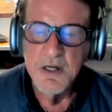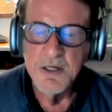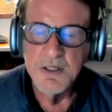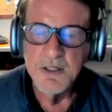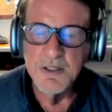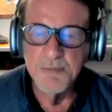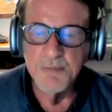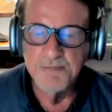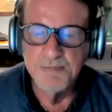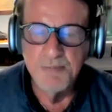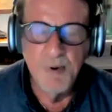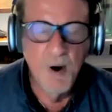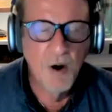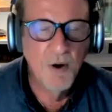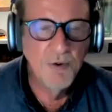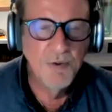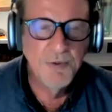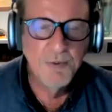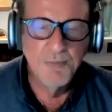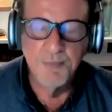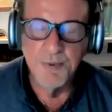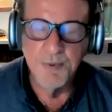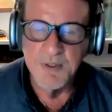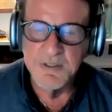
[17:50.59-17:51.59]
to
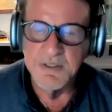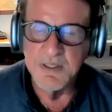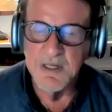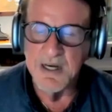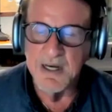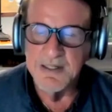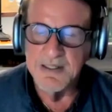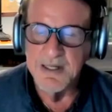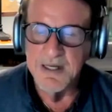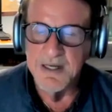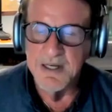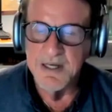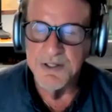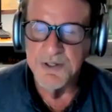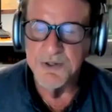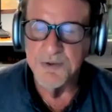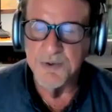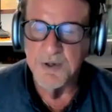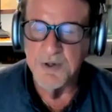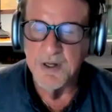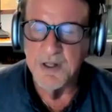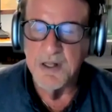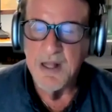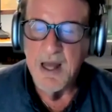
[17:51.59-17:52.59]
both protect
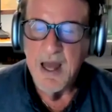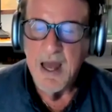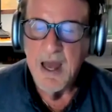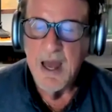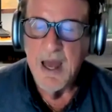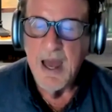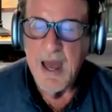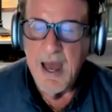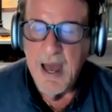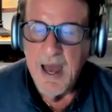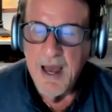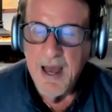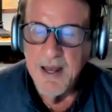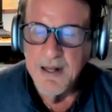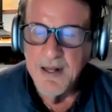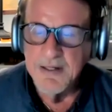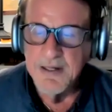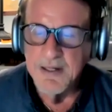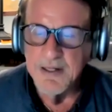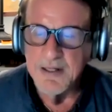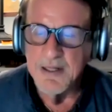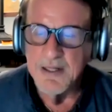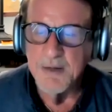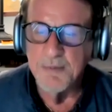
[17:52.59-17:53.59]
Israel and
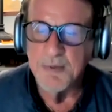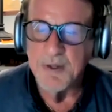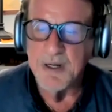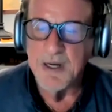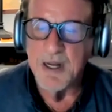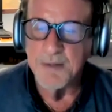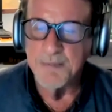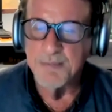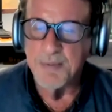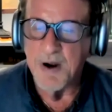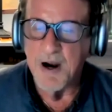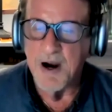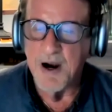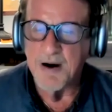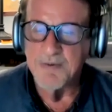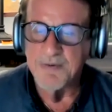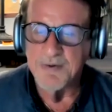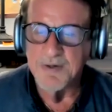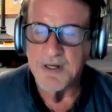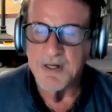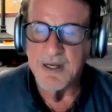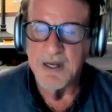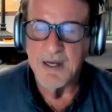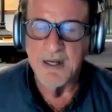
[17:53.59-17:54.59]
eliminate
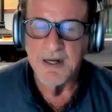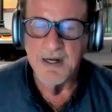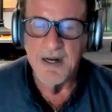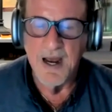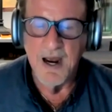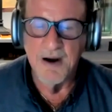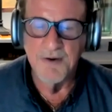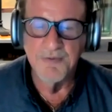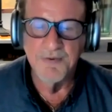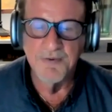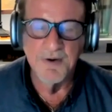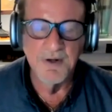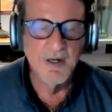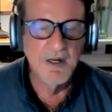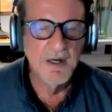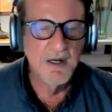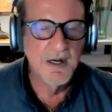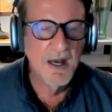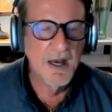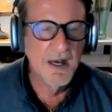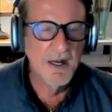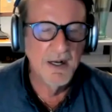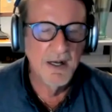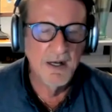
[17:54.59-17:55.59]
poverty in Africa
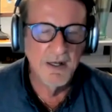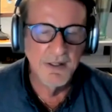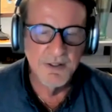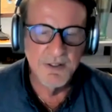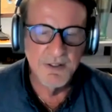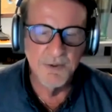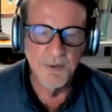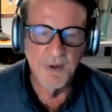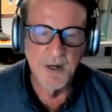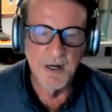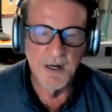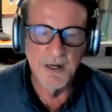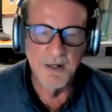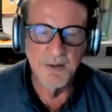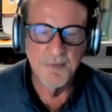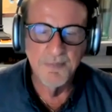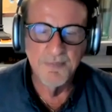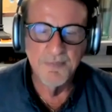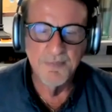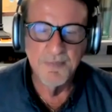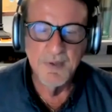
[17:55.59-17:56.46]
and elsewhere.